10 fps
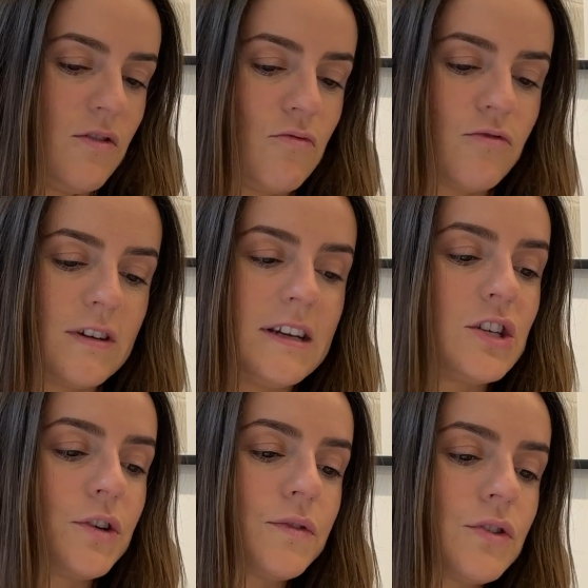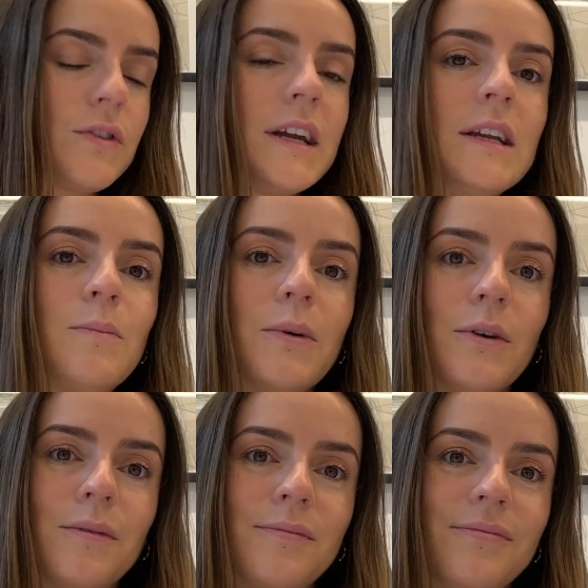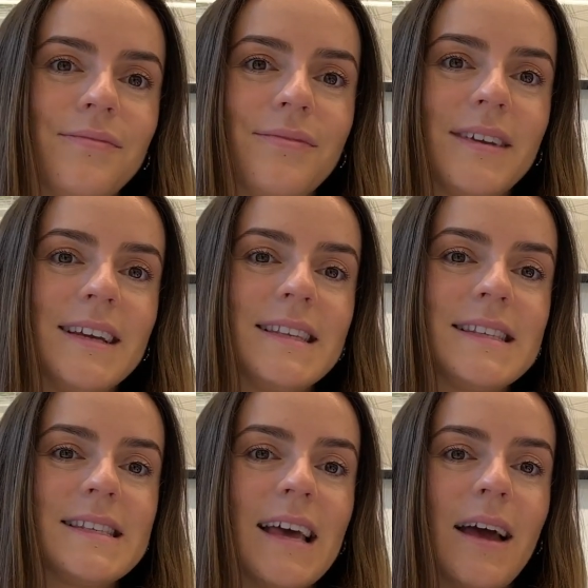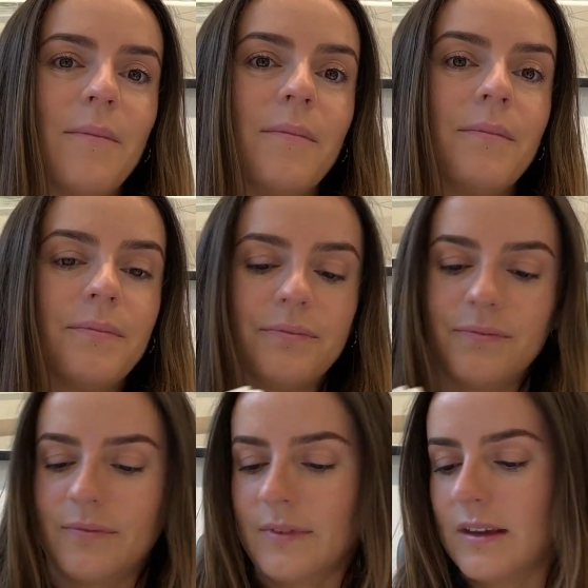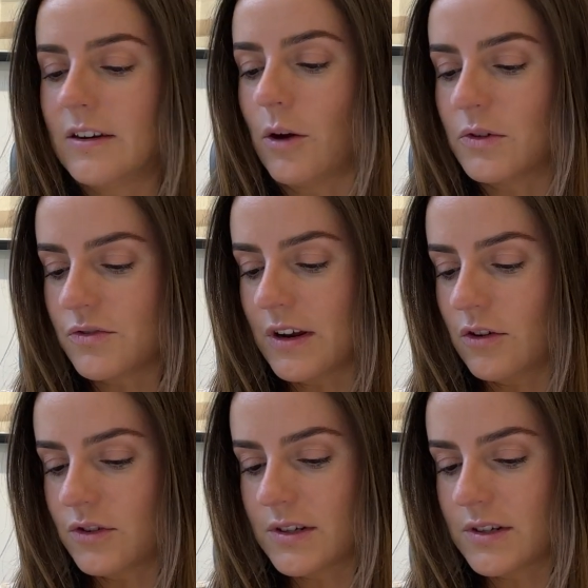really tough to read, but it's no, it's really good.